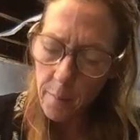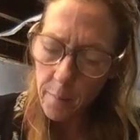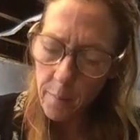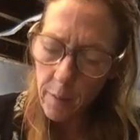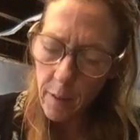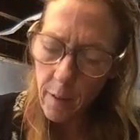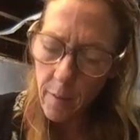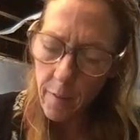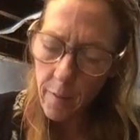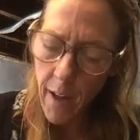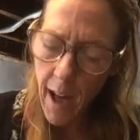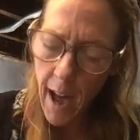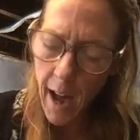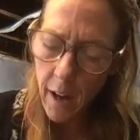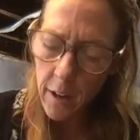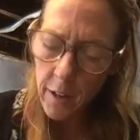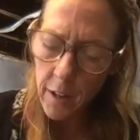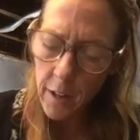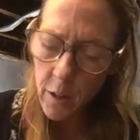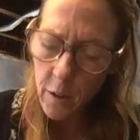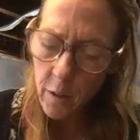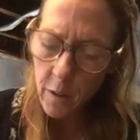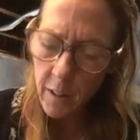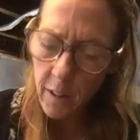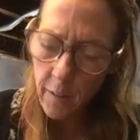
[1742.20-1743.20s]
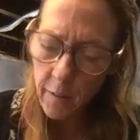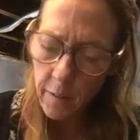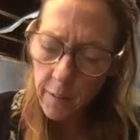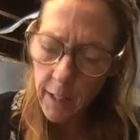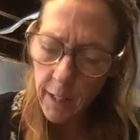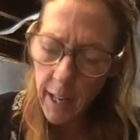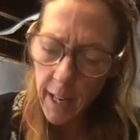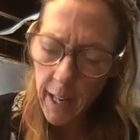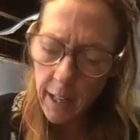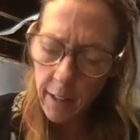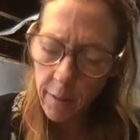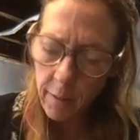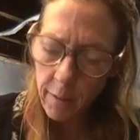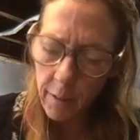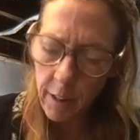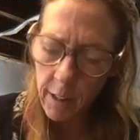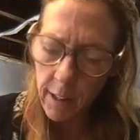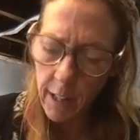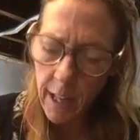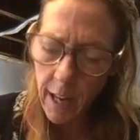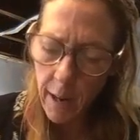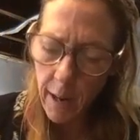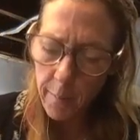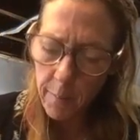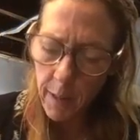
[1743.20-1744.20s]
values of light,
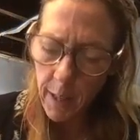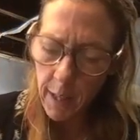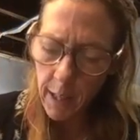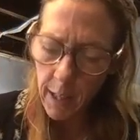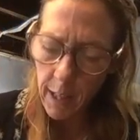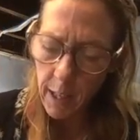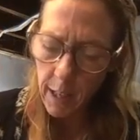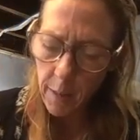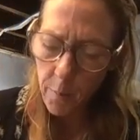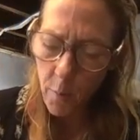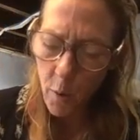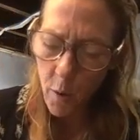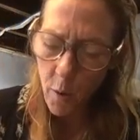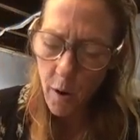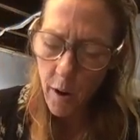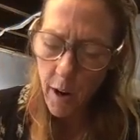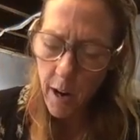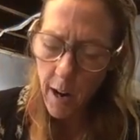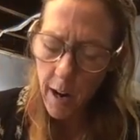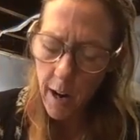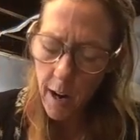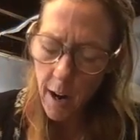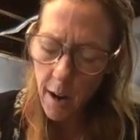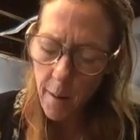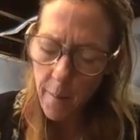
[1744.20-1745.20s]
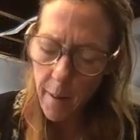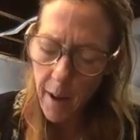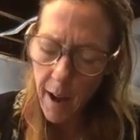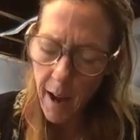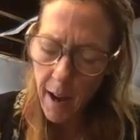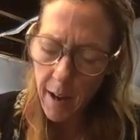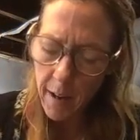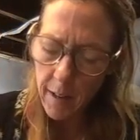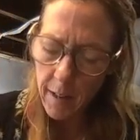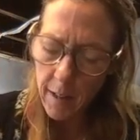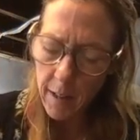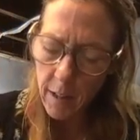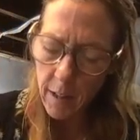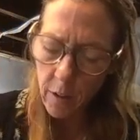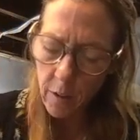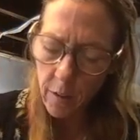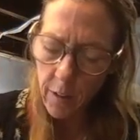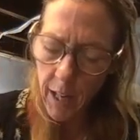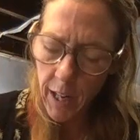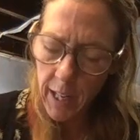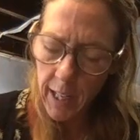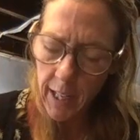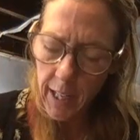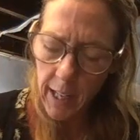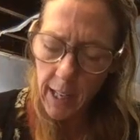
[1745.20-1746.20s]
really. I'm thinking more about
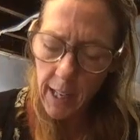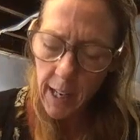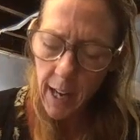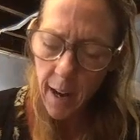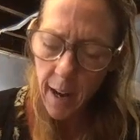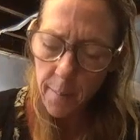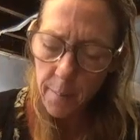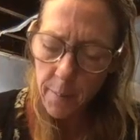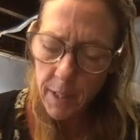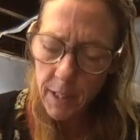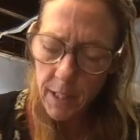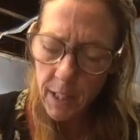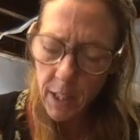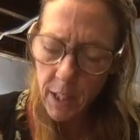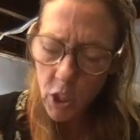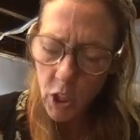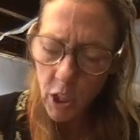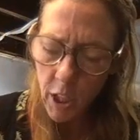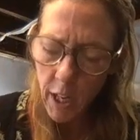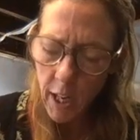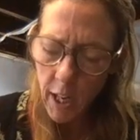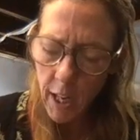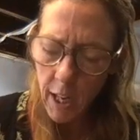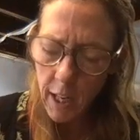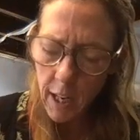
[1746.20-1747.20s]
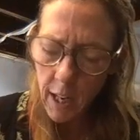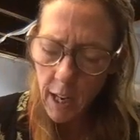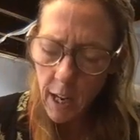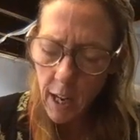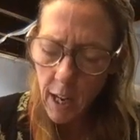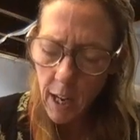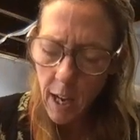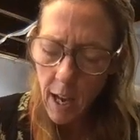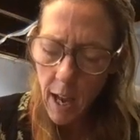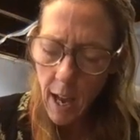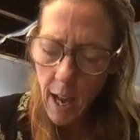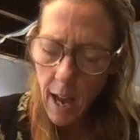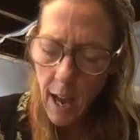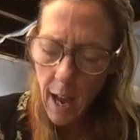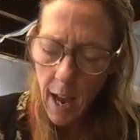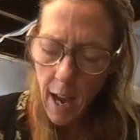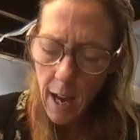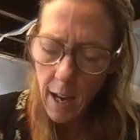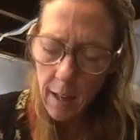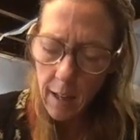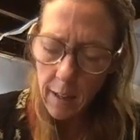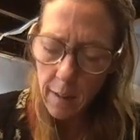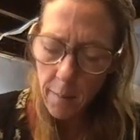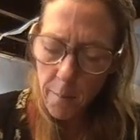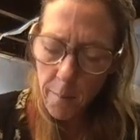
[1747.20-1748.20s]
creating a composition
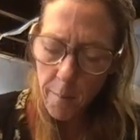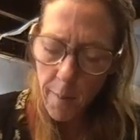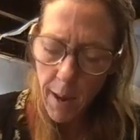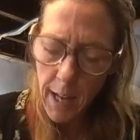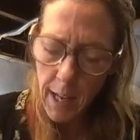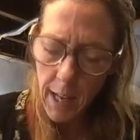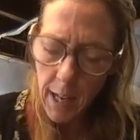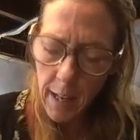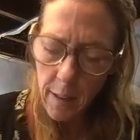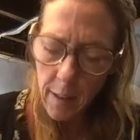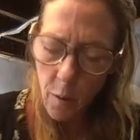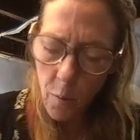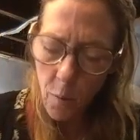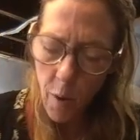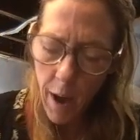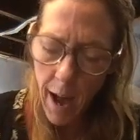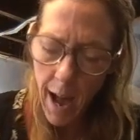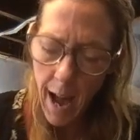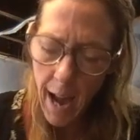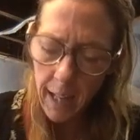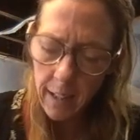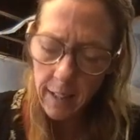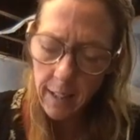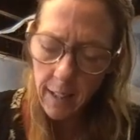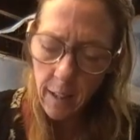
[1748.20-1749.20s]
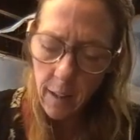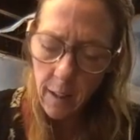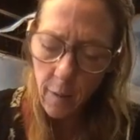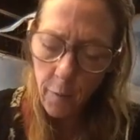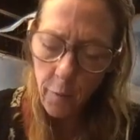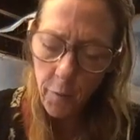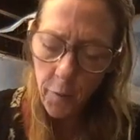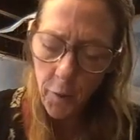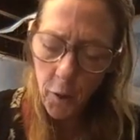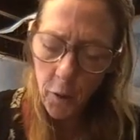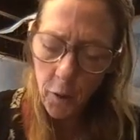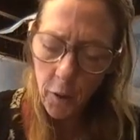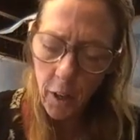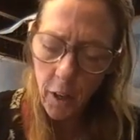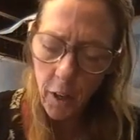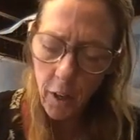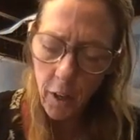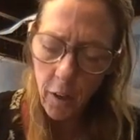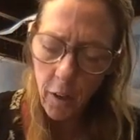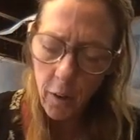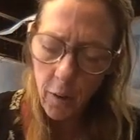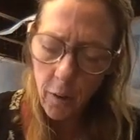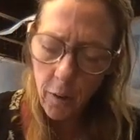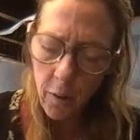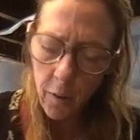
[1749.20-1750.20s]
and making the wax and the
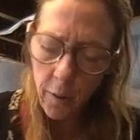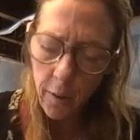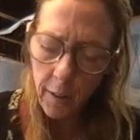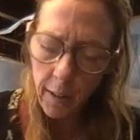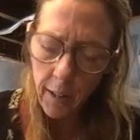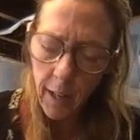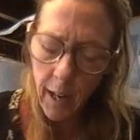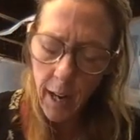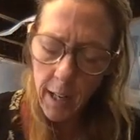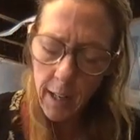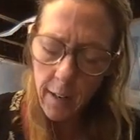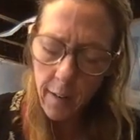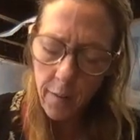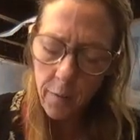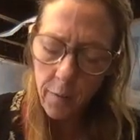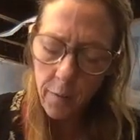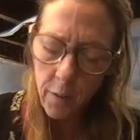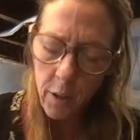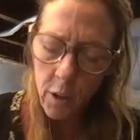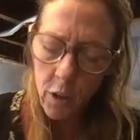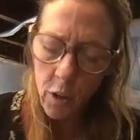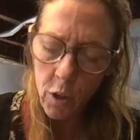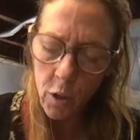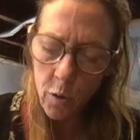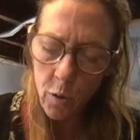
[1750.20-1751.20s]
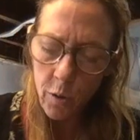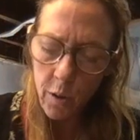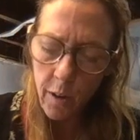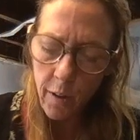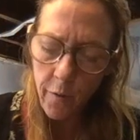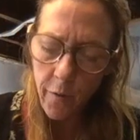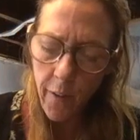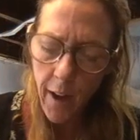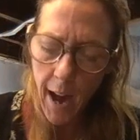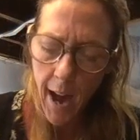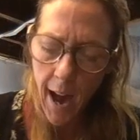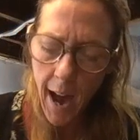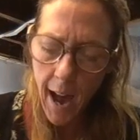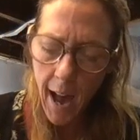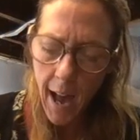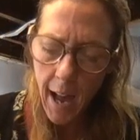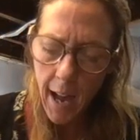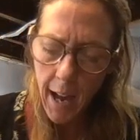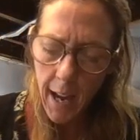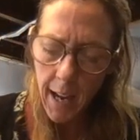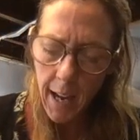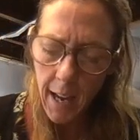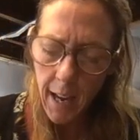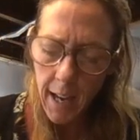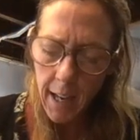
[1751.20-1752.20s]
photo kind of
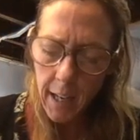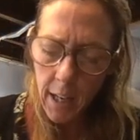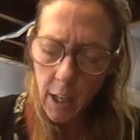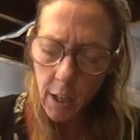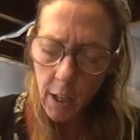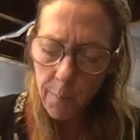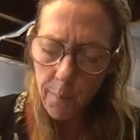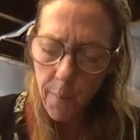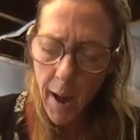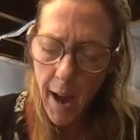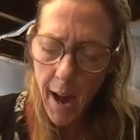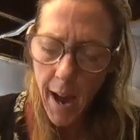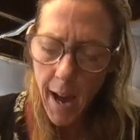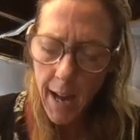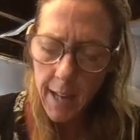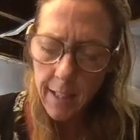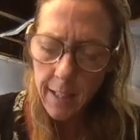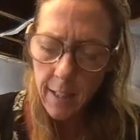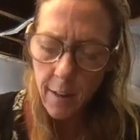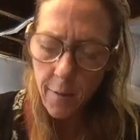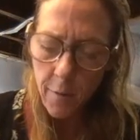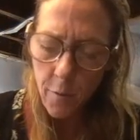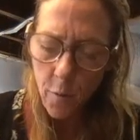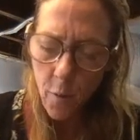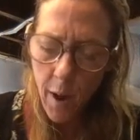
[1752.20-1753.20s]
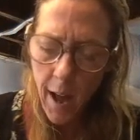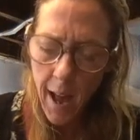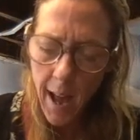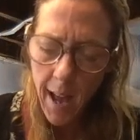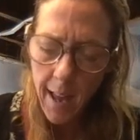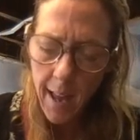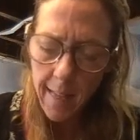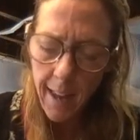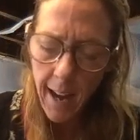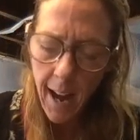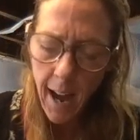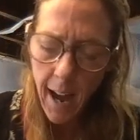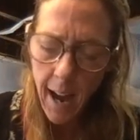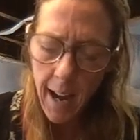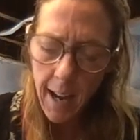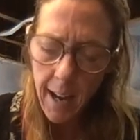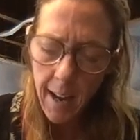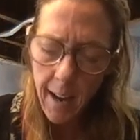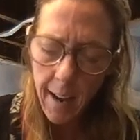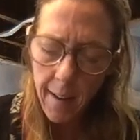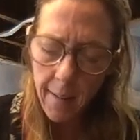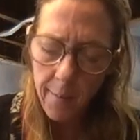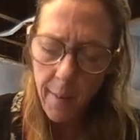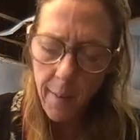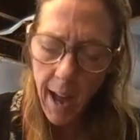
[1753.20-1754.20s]
unify in a positive way that I
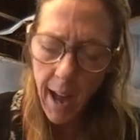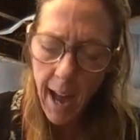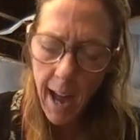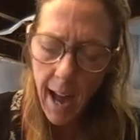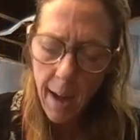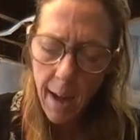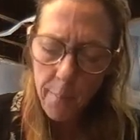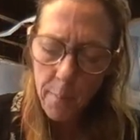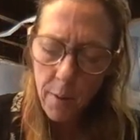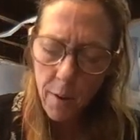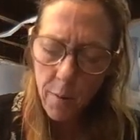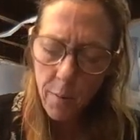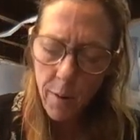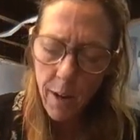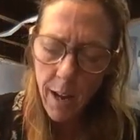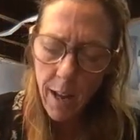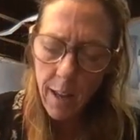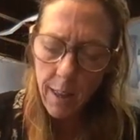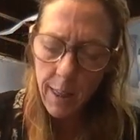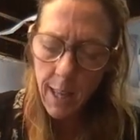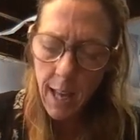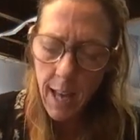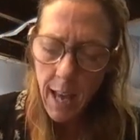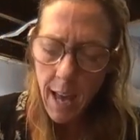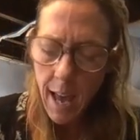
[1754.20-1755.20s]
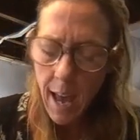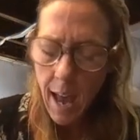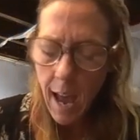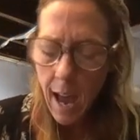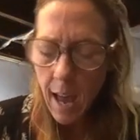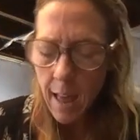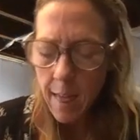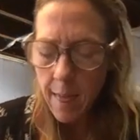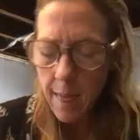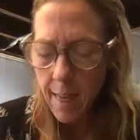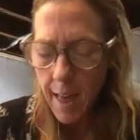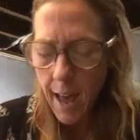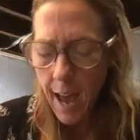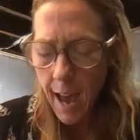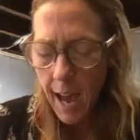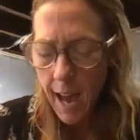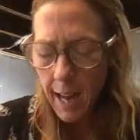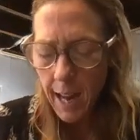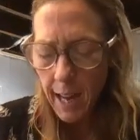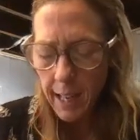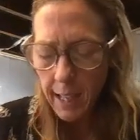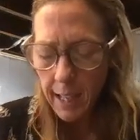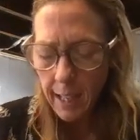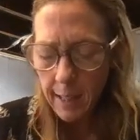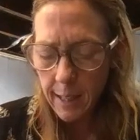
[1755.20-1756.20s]
am happy with. And then
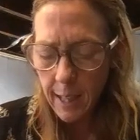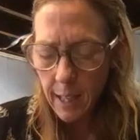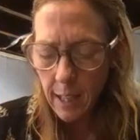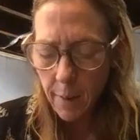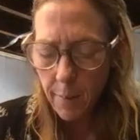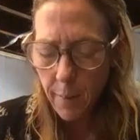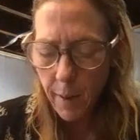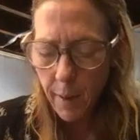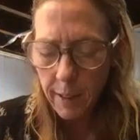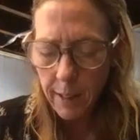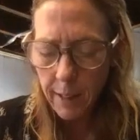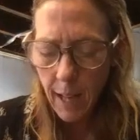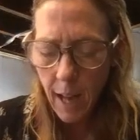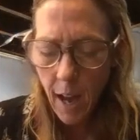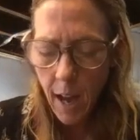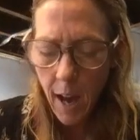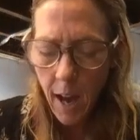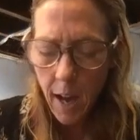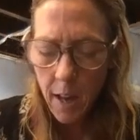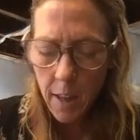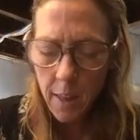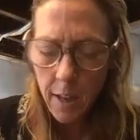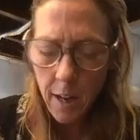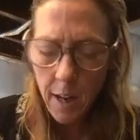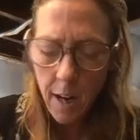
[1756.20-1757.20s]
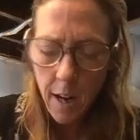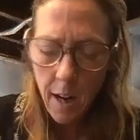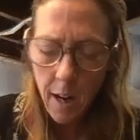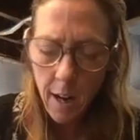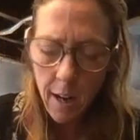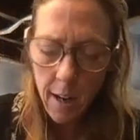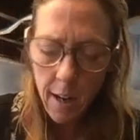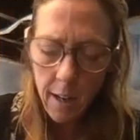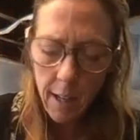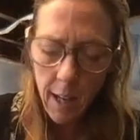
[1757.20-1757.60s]
I can think about the other